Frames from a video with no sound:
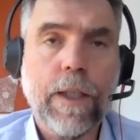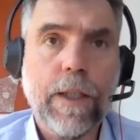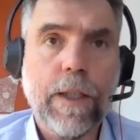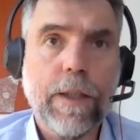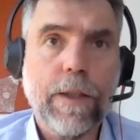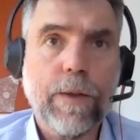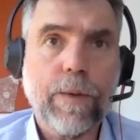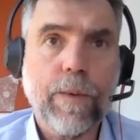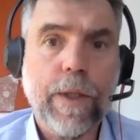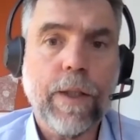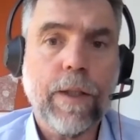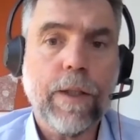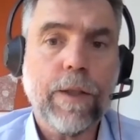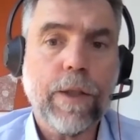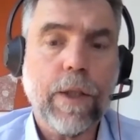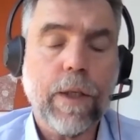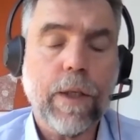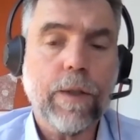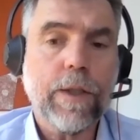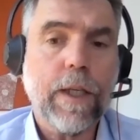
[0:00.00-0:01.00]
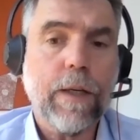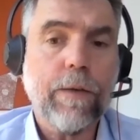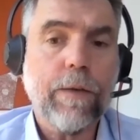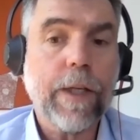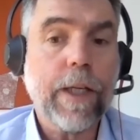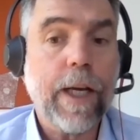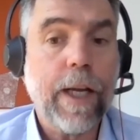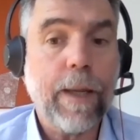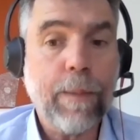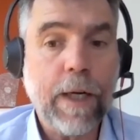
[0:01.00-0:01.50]
is when the child's having
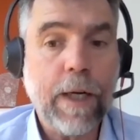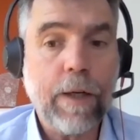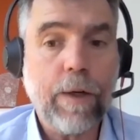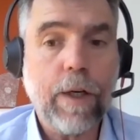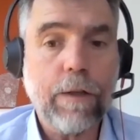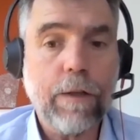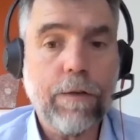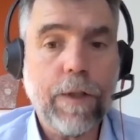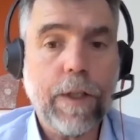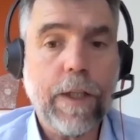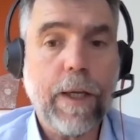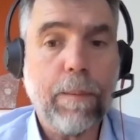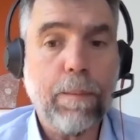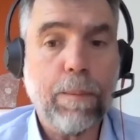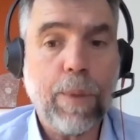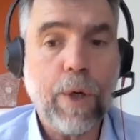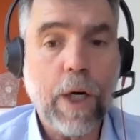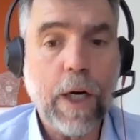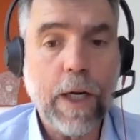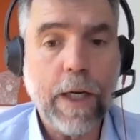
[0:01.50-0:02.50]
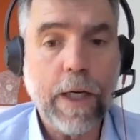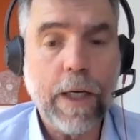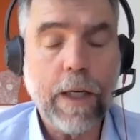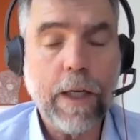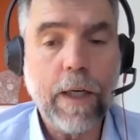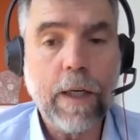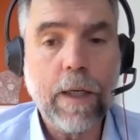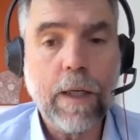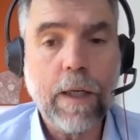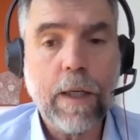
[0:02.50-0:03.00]
an MRI for their brain,